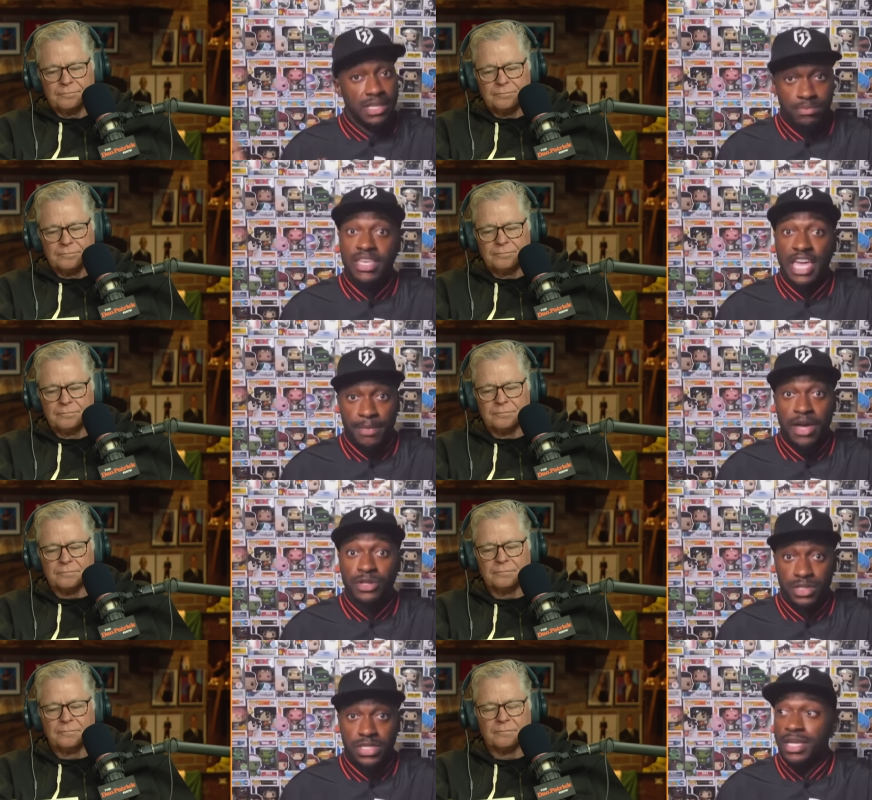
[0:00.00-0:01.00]
Speaker 1: came out and
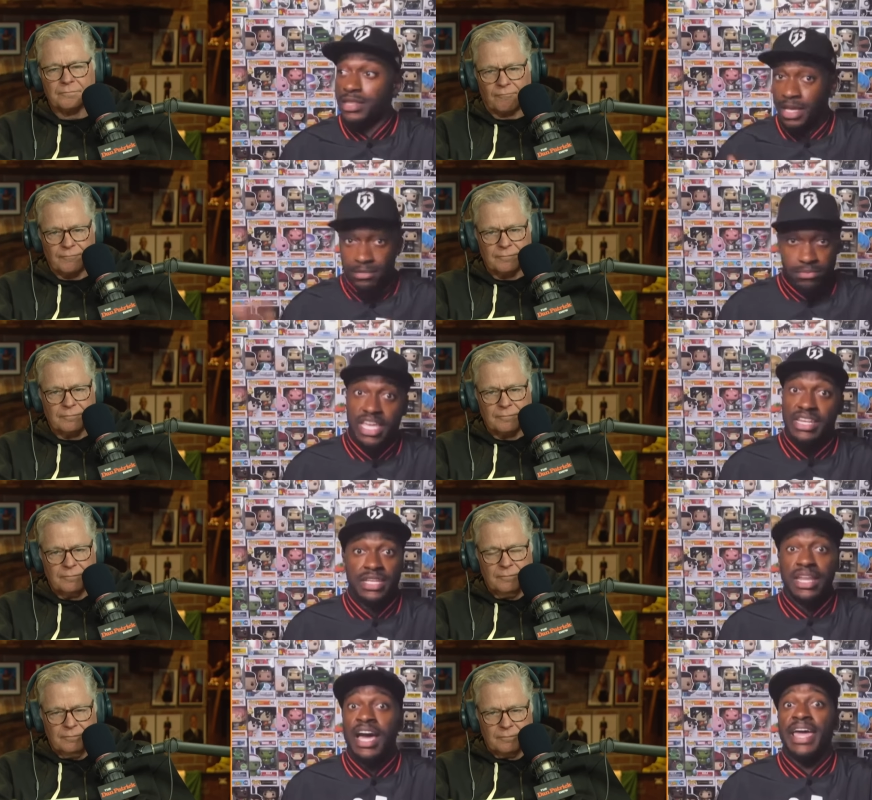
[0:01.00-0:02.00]
said that they did
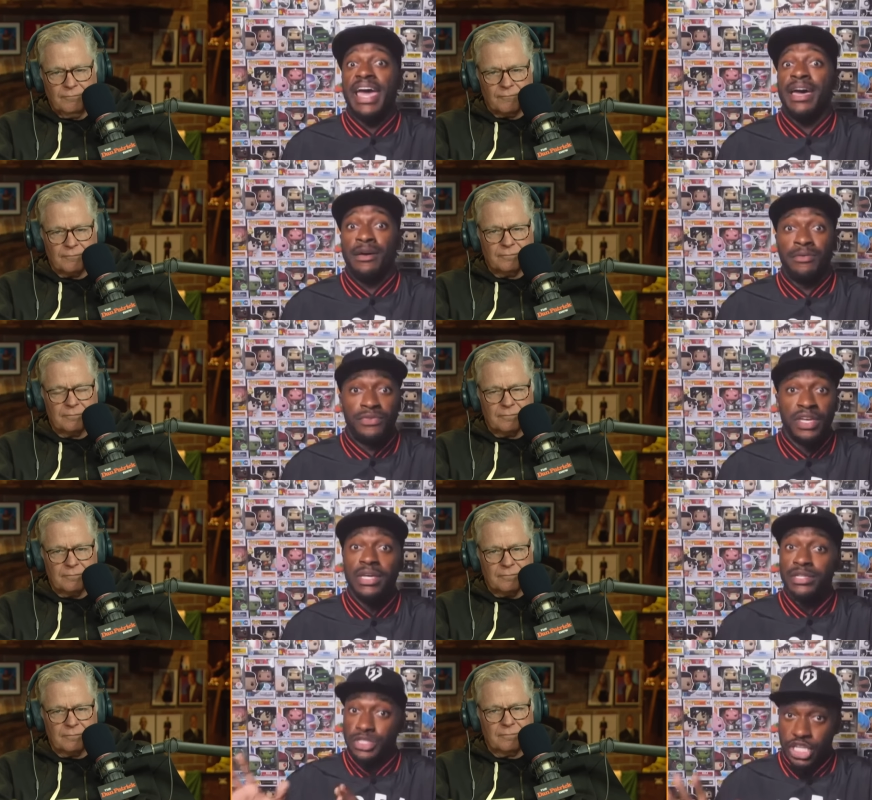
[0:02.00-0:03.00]
not have
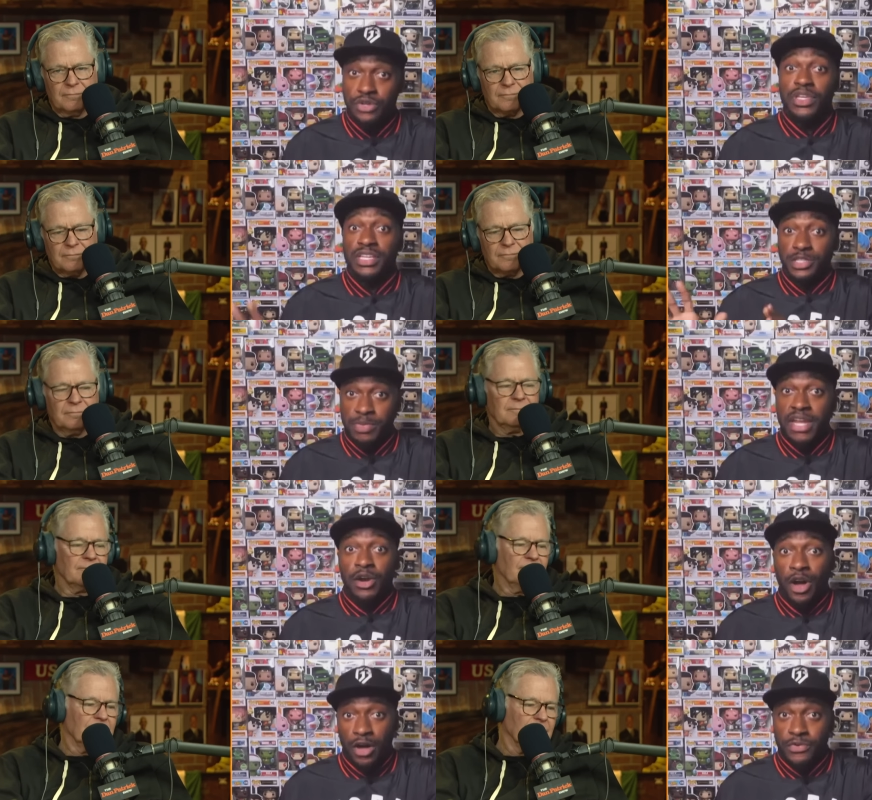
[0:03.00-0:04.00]
serious better
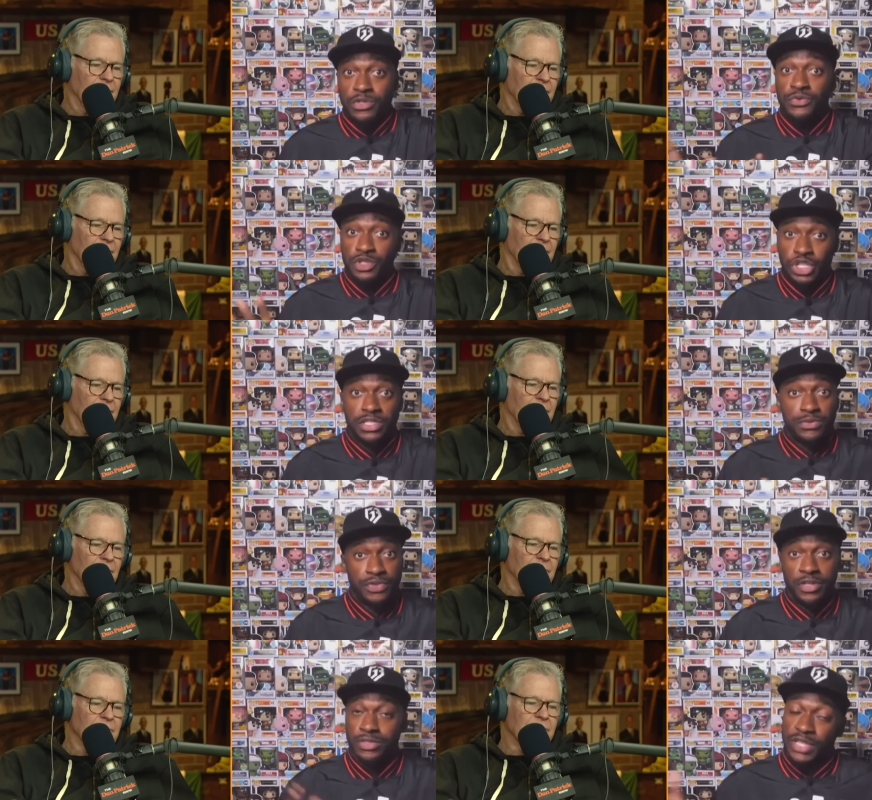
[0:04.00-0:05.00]
offers for Justin Fields.
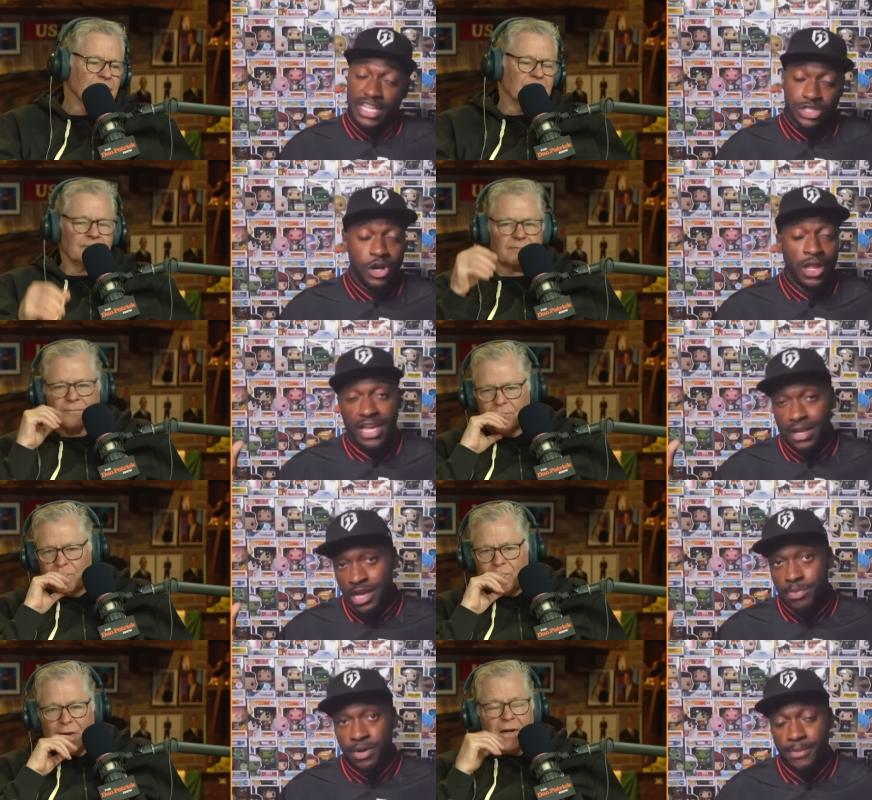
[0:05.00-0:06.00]
So that's all I can
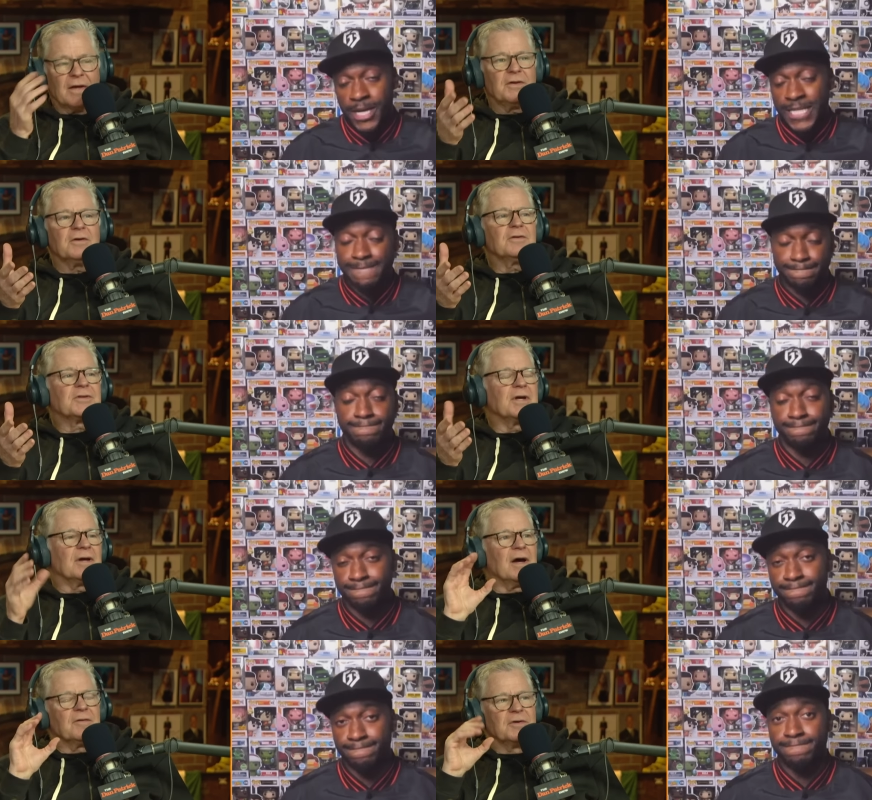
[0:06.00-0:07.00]
operate by.
Speaker 2: And the only thing
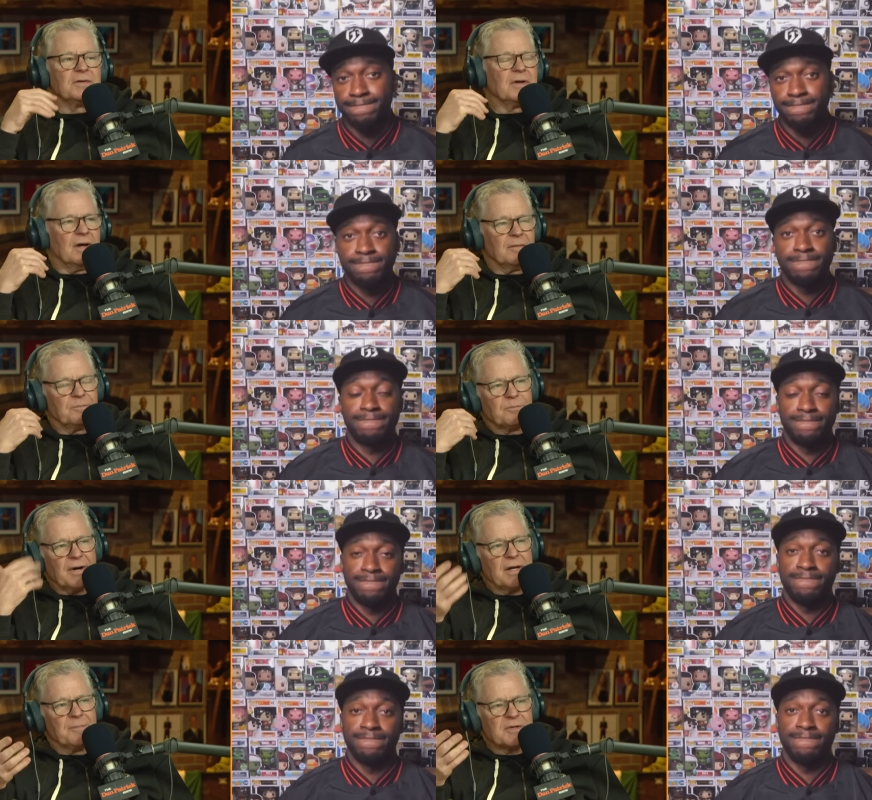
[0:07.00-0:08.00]
I would uh,
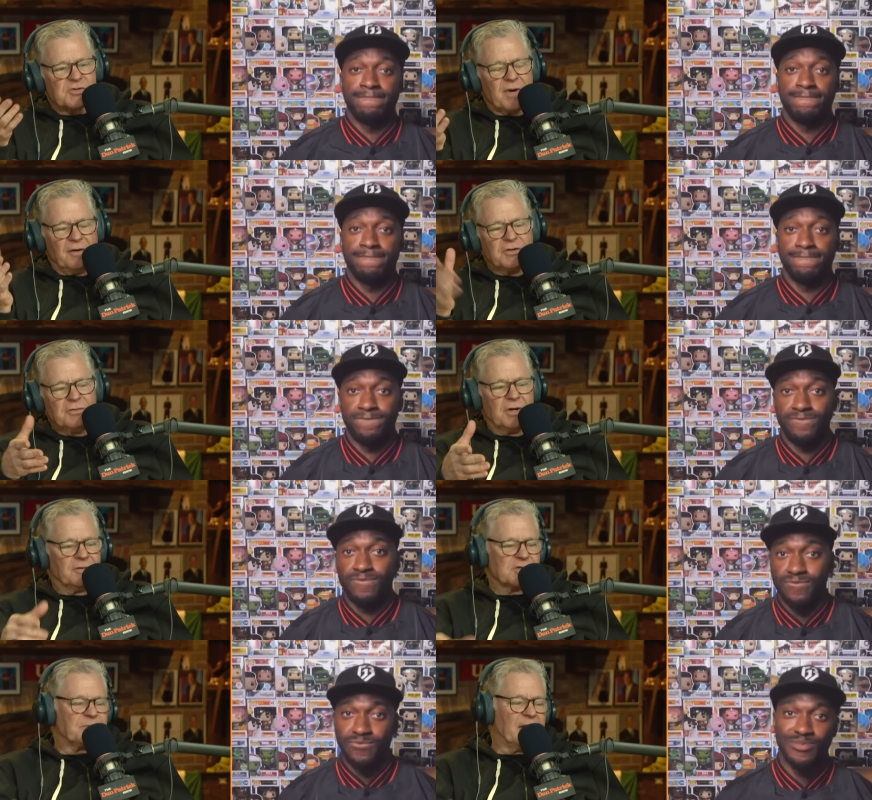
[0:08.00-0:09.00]
bring up as well, and you know
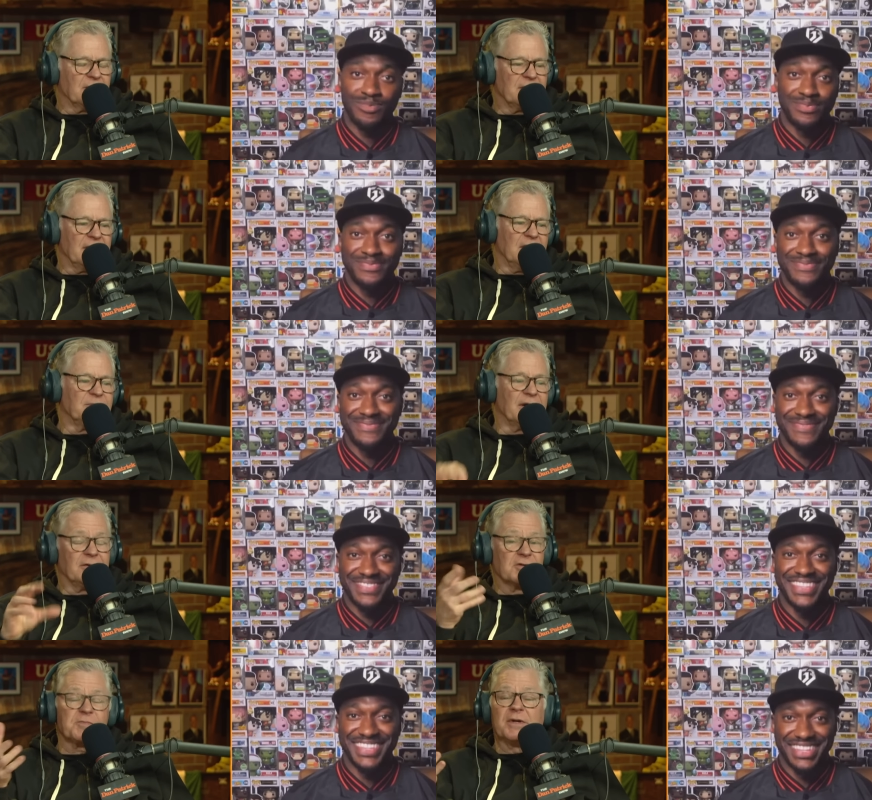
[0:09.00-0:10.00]
this better than anybody,
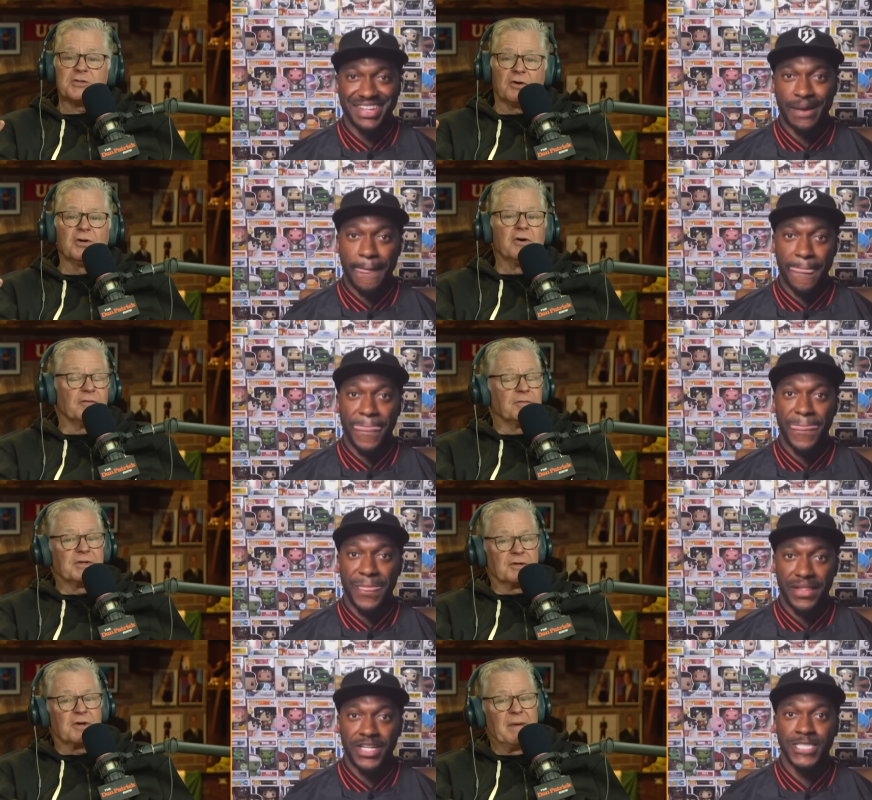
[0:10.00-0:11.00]
there's been turnover with
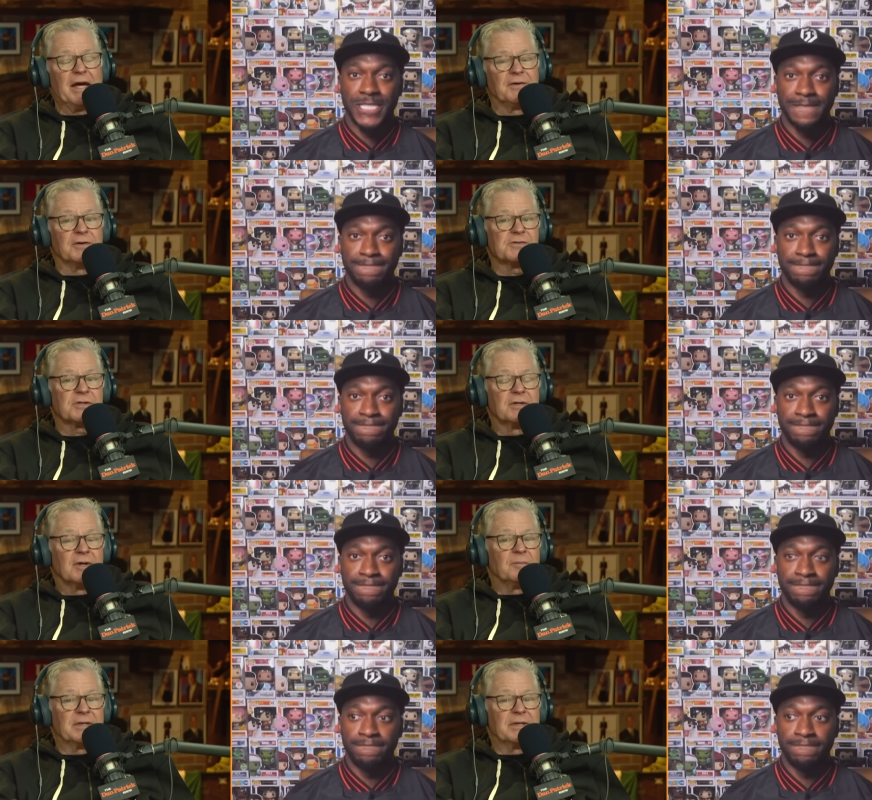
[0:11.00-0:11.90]
the commanders, but